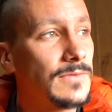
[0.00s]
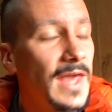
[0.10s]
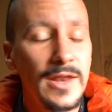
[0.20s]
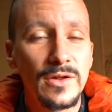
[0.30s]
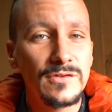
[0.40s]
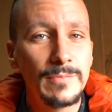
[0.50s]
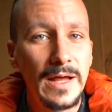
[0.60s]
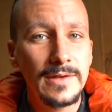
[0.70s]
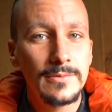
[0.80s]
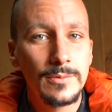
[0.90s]
Yeah, not too
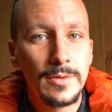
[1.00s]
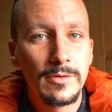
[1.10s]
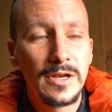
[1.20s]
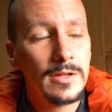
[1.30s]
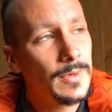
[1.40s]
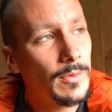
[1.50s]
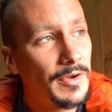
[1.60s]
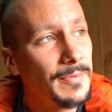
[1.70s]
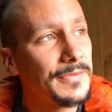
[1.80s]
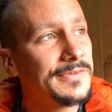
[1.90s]
bad. We were a little bit
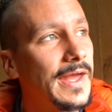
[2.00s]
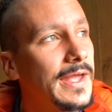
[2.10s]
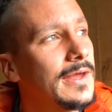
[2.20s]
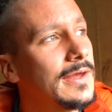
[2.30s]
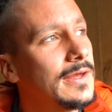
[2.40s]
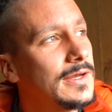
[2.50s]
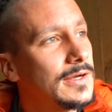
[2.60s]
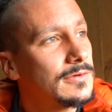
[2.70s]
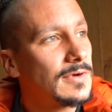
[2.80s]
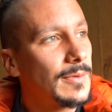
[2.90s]
worried about today.
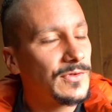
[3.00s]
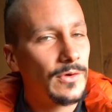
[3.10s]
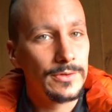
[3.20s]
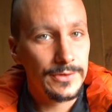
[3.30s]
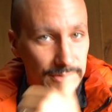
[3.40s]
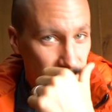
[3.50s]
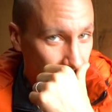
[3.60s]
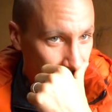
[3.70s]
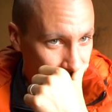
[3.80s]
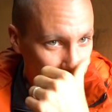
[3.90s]
Ram told us
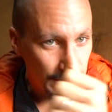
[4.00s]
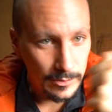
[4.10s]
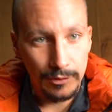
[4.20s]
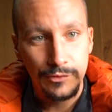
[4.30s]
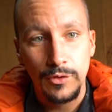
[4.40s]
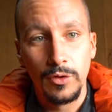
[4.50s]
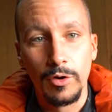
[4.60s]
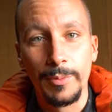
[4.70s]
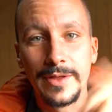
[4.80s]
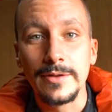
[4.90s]
that it was
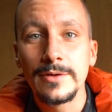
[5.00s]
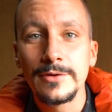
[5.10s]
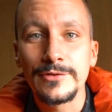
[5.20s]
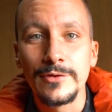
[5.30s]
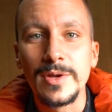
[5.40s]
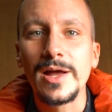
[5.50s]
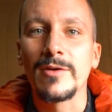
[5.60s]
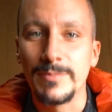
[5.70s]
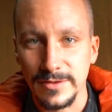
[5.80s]
all uphill, so we kind of